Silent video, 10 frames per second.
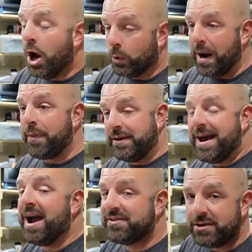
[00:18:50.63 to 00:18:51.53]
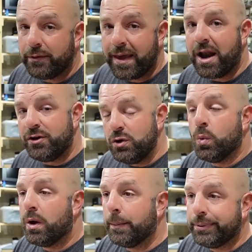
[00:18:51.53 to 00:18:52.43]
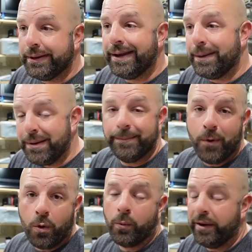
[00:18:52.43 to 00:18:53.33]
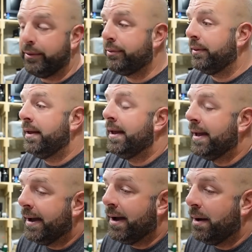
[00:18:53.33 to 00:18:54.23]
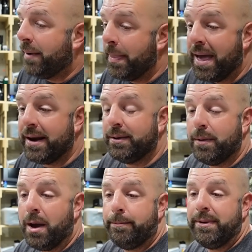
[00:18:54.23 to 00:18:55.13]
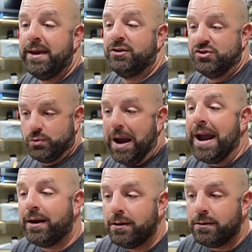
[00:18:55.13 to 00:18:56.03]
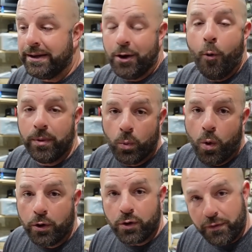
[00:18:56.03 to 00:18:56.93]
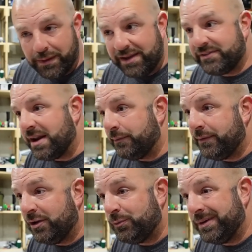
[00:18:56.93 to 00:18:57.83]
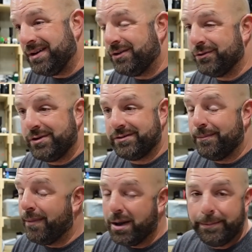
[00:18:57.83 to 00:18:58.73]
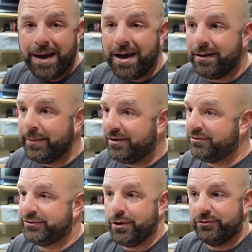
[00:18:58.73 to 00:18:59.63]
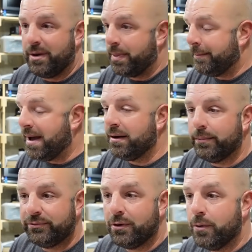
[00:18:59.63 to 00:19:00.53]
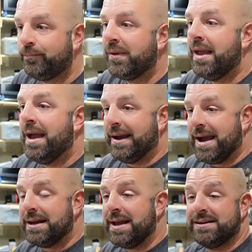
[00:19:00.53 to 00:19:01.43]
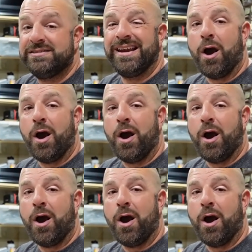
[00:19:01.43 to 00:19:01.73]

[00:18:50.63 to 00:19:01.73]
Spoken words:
around the docks and all that, I do want to play a bit more with. I'm not a big dragger in open water on the lakes that I fish because they're just a mud bottom. It just stirs up the bottom, so I kind of like to stay